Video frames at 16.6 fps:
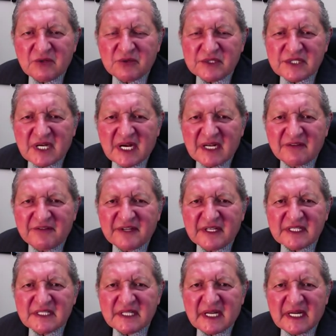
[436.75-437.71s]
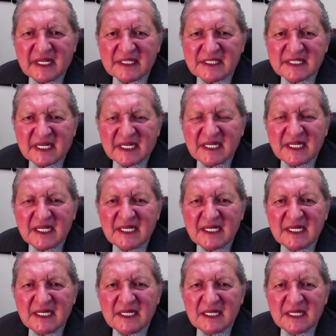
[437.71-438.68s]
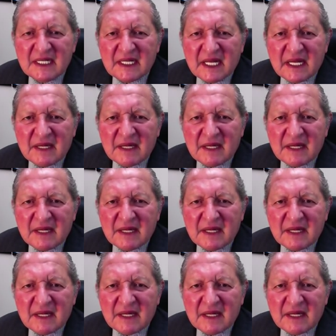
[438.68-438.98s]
with side effects. And secondly,